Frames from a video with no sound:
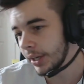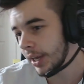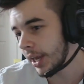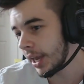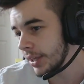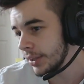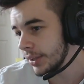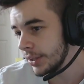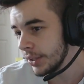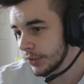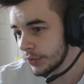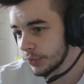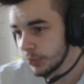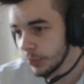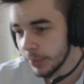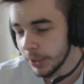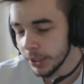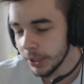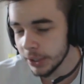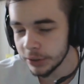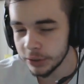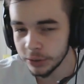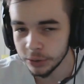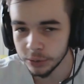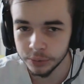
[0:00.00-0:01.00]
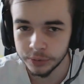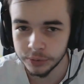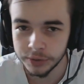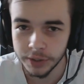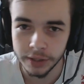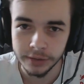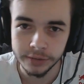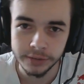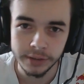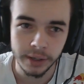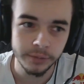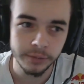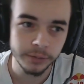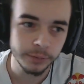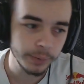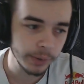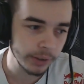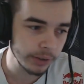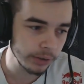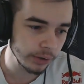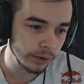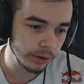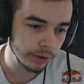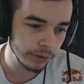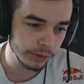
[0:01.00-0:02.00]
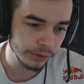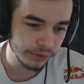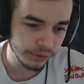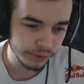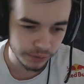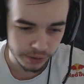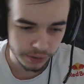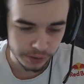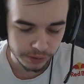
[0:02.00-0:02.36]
"Hey, this will make you 10 times better.